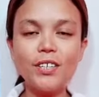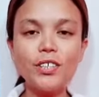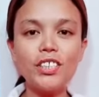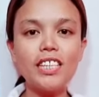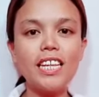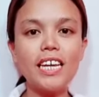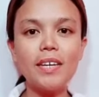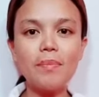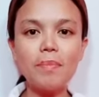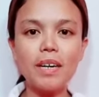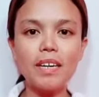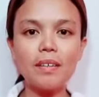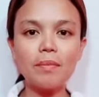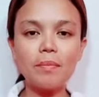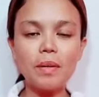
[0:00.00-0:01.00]
Good day,
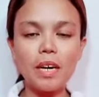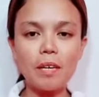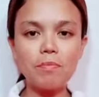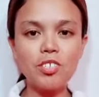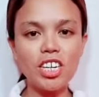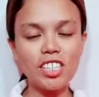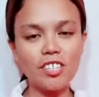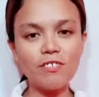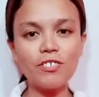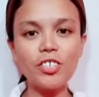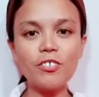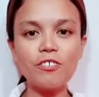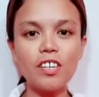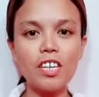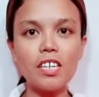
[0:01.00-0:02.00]
ma'am. I'm Jennifer
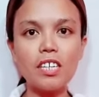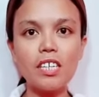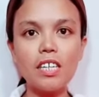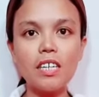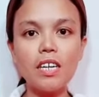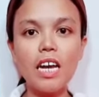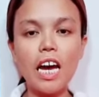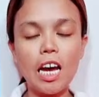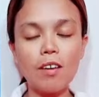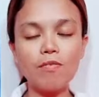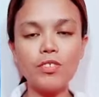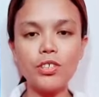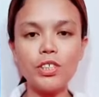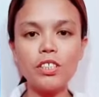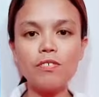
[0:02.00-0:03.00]
Ferry. I'm
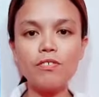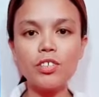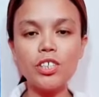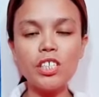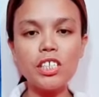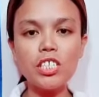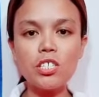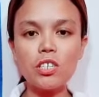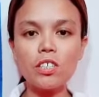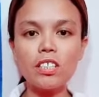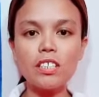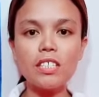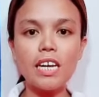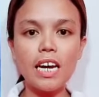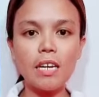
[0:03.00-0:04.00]
34 years
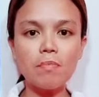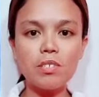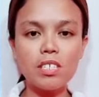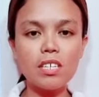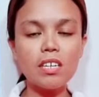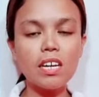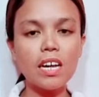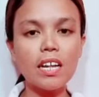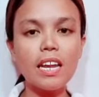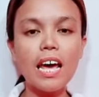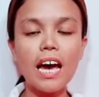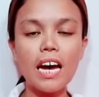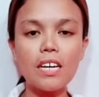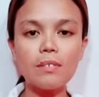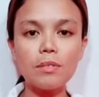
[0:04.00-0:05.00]
old. I'm single,
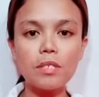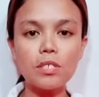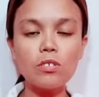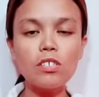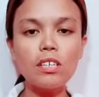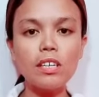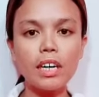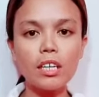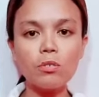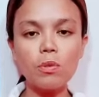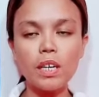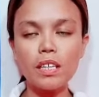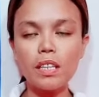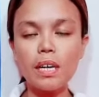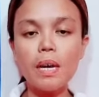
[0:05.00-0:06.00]
high school
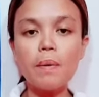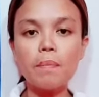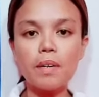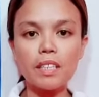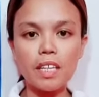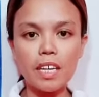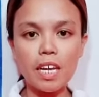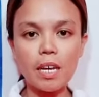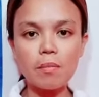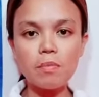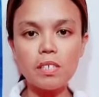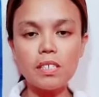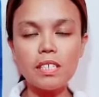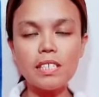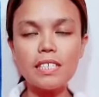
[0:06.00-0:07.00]
graduate, but I have
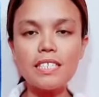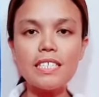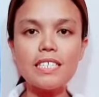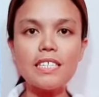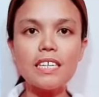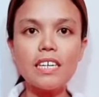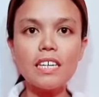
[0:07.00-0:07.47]
kids.